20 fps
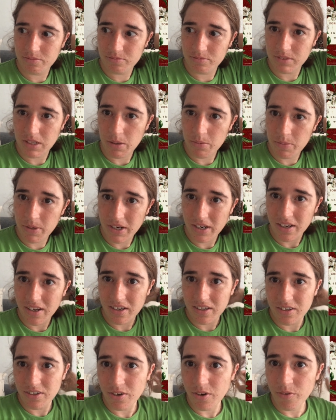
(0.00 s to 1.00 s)

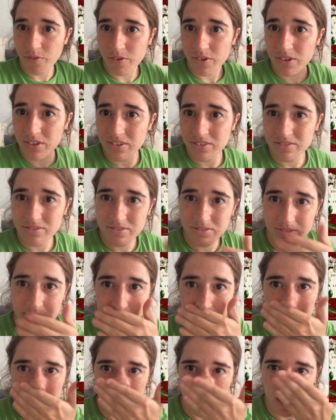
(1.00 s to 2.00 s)
American novel,
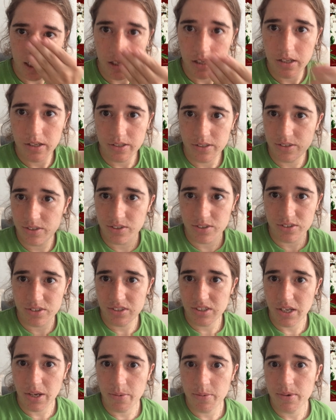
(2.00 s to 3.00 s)
like John
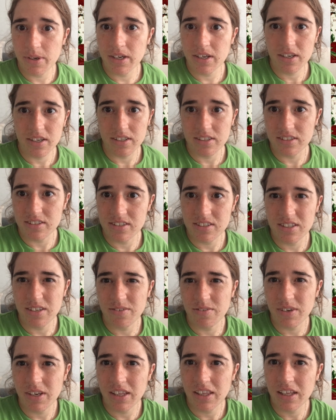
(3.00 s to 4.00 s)
Steinbeck and
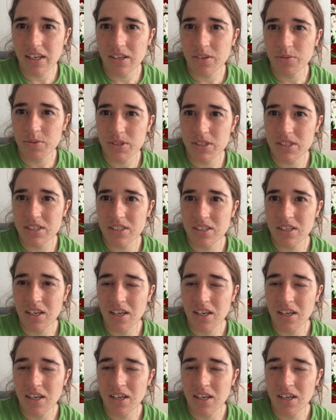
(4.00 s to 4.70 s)
stuff like that, which is